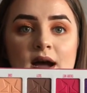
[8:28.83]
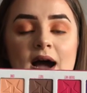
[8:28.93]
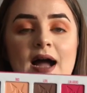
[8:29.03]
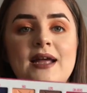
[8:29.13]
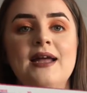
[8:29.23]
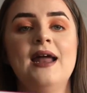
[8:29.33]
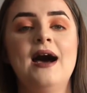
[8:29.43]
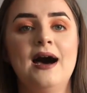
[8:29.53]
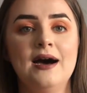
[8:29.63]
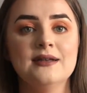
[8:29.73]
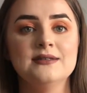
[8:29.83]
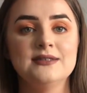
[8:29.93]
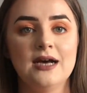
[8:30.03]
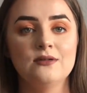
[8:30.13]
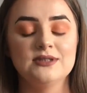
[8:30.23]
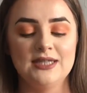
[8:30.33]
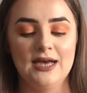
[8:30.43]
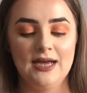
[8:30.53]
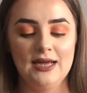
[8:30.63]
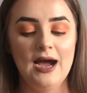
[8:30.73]
I can hands down
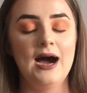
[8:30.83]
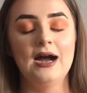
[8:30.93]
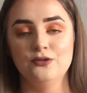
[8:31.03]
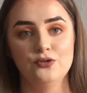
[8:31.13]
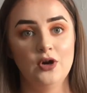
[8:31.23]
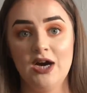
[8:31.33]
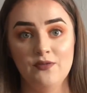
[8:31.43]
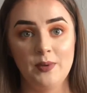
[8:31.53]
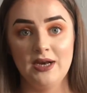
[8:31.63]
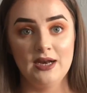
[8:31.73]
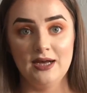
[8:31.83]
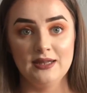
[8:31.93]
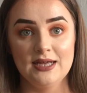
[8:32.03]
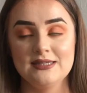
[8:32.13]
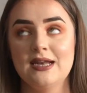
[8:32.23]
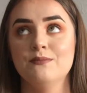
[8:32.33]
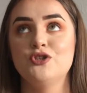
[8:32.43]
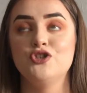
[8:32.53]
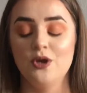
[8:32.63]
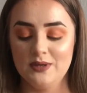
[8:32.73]
say I do not have a palette like this and I'm
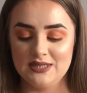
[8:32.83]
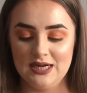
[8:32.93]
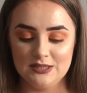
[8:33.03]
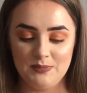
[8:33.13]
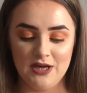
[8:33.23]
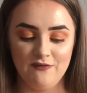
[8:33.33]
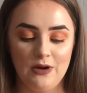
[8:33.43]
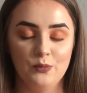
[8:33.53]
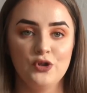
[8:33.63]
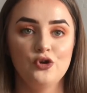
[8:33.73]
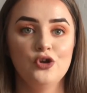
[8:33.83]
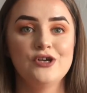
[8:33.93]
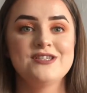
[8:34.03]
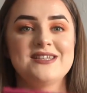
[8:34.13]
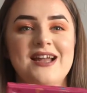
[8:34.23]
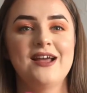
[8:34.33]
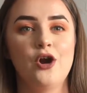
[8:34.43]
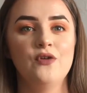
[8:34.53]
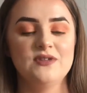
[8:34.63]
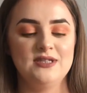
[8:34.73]
so excited to play around with the colours. It's like
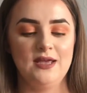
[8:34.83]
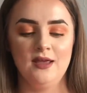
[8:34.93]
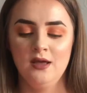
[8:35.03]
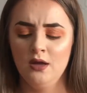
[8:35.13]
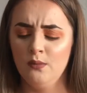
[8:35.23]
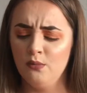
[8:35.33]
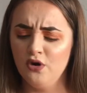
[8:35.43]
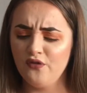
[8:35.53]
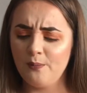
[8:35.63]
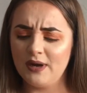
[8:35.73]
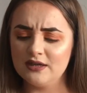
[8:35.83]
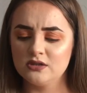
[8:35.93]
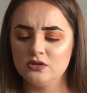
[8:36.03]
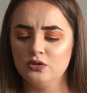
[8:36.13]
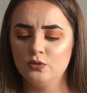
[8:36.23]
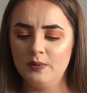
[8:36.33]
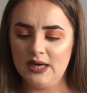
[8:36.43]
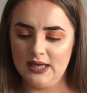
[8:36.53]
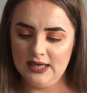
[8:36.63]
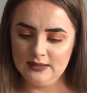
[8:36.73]
obviously more of a pastel
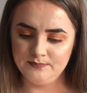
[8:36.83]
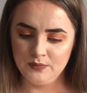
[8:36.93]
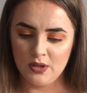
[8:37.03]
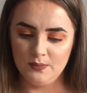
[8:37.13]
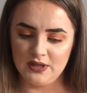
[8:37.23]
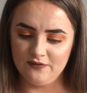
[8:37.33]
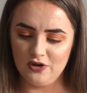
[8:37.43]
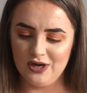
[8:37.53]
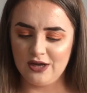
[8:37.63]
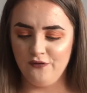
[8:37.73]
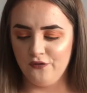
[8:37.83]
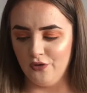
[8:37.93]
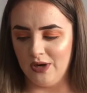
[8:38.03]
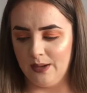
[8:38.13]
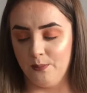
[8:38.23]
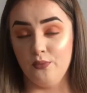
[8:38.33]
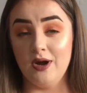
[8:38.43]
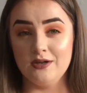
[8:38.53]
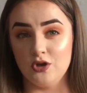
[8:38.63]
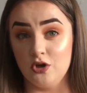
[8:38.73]
palette but there are like a few like
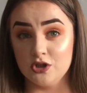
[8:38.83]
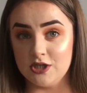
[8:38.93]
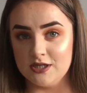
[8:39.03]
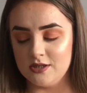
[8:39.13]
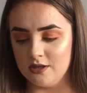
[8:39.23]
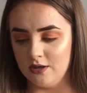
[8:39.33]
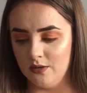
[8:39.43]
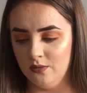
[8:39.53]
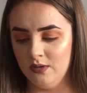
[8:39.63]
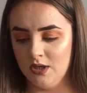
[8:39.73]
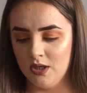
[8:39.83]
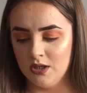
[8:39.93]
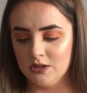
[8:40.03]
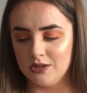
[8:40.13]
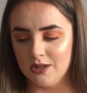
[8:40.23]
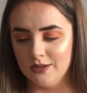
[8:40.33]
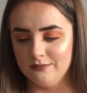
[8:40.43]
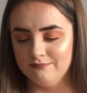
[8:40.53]
bright dark shades too so